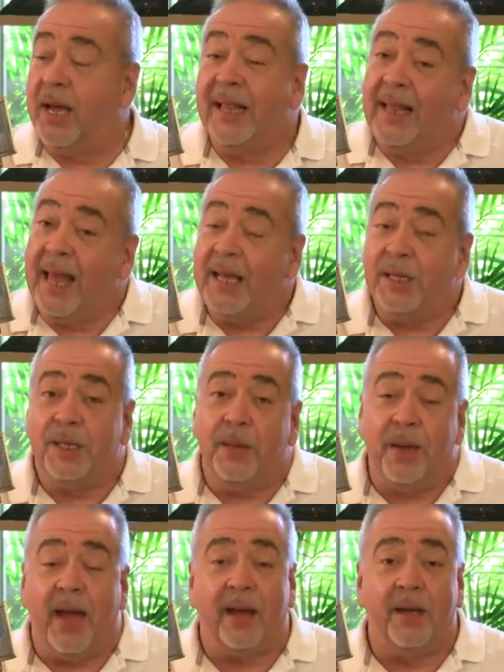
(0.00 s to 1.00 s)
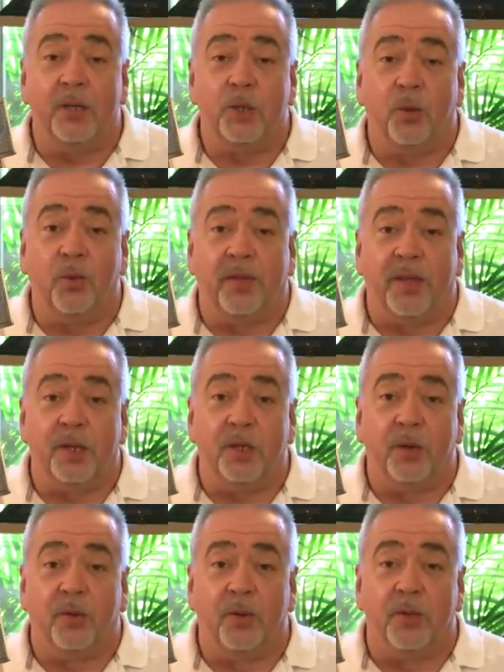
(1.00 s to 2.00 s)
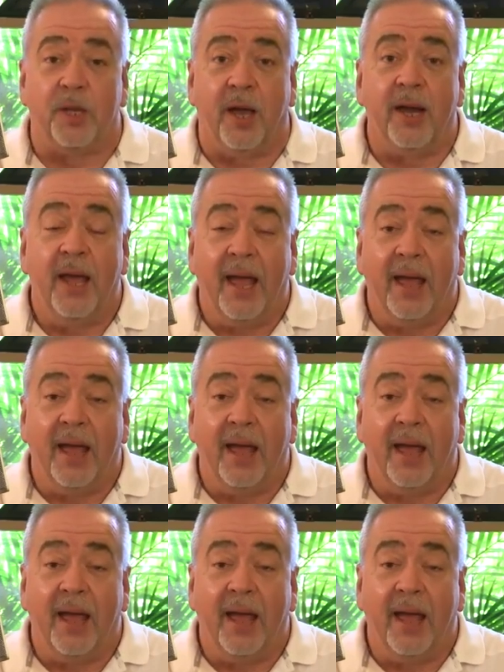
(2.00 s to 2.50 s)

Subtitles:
a land sea package with Disney Cruise Line.